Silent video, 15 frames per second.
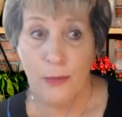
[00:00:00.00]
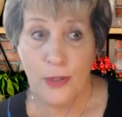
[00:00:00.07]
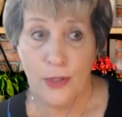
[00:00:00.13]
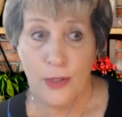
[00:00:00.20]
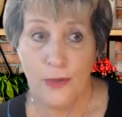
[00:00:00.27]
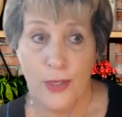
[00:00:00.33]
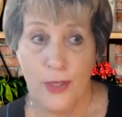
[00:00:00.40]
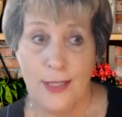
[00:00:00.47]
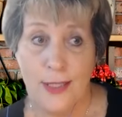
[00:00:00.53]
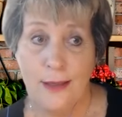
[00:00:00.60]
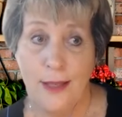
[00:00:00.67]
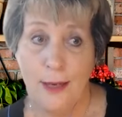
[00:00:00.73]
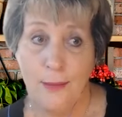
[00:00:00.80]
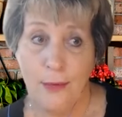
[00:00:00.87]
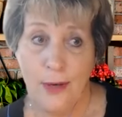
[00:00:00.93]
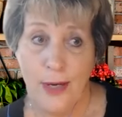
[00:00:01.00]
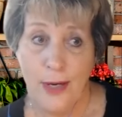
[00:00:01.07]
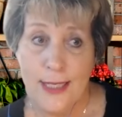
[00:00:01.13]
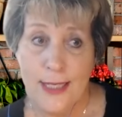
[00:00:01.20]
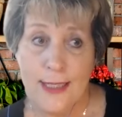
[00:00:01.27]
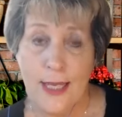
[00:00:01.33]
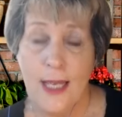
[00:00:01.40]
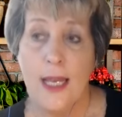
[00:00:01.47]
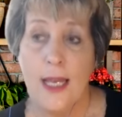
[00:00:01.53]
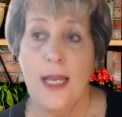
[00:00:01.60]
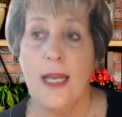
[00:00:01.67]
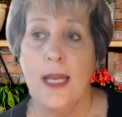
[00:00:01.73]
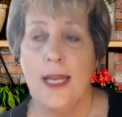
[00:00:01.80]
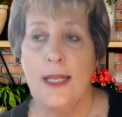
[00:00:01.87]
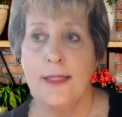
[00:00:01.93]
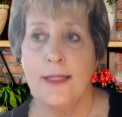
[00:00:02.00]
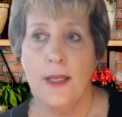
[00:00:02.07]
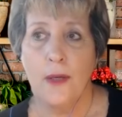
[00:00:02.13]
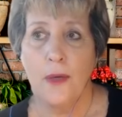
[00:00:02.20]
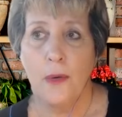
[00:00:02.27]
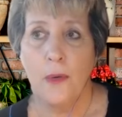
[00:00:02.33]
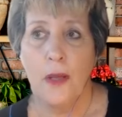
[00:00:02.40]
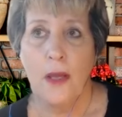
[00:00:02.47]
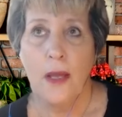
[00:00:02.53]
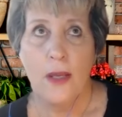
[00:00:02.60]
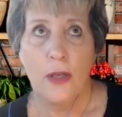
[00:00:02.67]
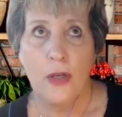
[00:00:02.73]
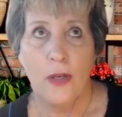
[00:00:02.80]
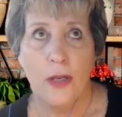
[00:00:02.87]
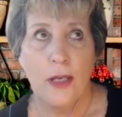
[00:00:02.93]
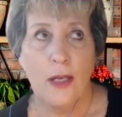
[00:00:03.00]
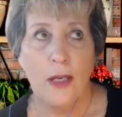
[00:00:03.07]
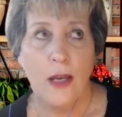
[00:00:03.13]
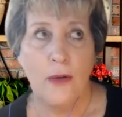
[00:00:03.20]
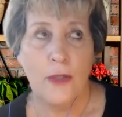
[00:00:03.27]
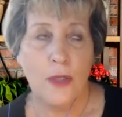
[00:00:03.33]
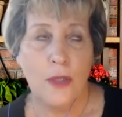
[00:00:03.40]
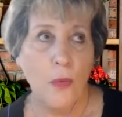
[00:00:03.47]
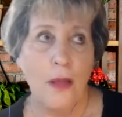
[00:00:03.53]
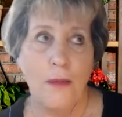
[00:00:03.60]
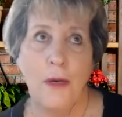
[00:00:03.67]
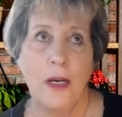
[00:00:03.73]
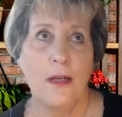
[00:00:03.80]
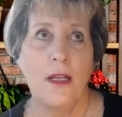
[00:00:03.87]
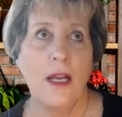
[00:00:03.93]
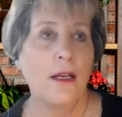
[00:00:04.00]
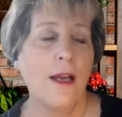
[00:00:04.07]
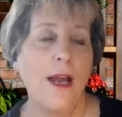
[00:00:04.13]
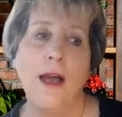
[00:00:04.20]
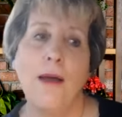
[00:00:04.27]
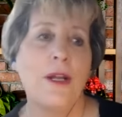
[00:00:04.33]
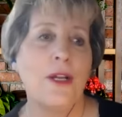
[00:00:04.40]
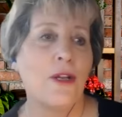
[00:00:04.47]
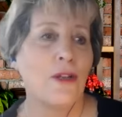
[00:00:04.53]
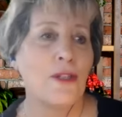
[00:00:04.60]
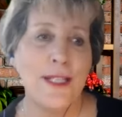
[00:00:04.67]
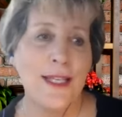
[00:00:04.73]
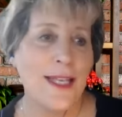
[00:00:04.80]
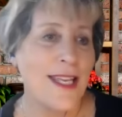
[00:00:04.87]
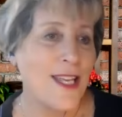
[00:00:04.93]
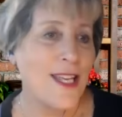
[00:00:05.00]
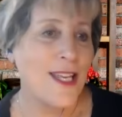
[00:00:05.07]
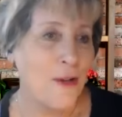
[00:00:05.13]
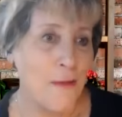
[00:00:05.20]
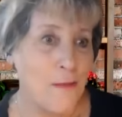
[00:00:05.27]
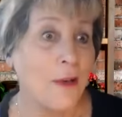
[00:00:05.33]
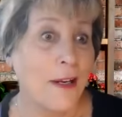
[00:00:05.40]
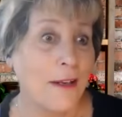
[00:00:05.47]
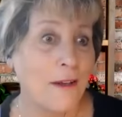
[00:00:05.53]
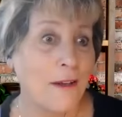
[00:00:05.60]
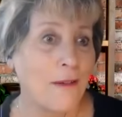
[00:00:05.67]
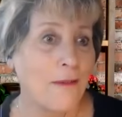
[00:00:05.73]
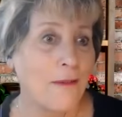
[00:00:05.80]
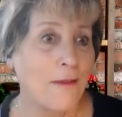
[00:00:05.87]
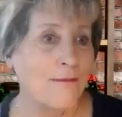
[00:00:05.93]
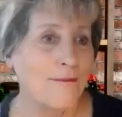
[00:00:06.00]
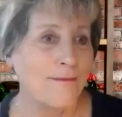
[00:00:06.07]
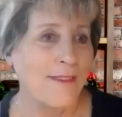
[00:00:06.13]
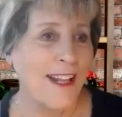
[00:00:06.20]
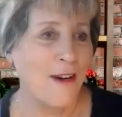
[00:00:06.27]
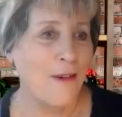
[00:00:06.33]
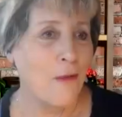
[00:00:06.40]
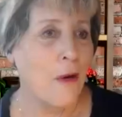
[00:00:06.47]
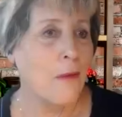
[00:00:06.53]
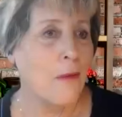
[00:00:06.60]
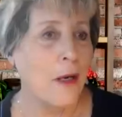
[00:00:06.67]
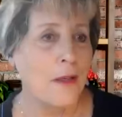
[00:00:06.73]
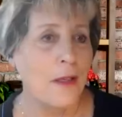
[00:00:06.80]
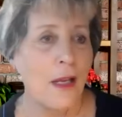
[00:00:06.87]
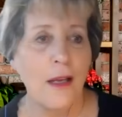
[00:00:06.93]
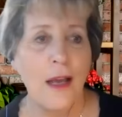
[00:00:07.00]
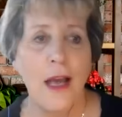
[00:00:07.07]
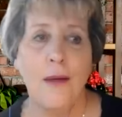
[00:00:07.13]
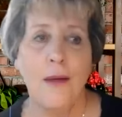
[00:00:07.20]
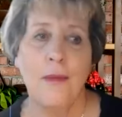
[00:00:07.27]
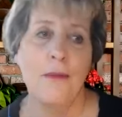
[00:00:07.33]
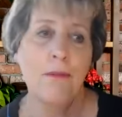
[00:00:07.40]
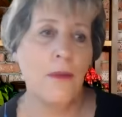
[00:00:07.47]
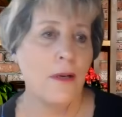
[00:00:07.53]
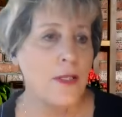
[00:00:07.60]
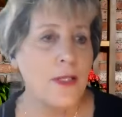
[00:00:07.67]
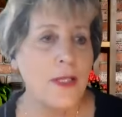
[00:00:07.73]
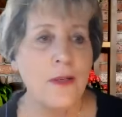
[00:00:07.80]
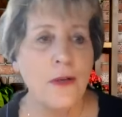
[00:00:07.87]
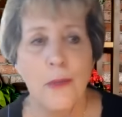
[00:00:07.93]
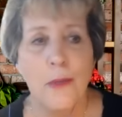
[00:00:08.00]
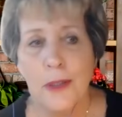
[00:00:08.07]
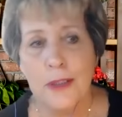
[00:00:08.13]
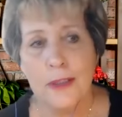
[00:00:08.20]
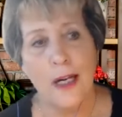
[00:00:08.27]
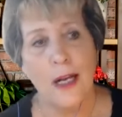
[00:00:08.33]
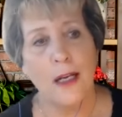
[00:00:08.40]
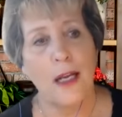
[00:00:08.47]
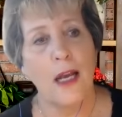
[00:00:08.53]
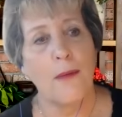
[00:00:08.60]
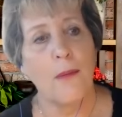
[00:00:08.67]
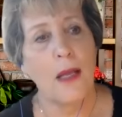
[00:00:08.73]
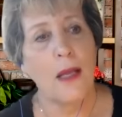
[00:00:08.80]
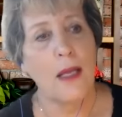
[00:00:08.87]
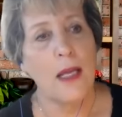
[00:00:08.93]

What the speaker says: bookstores and libraries. And so you can go to walmart.com and you'll see your book there on walmart.com, on barnesandnobles.com.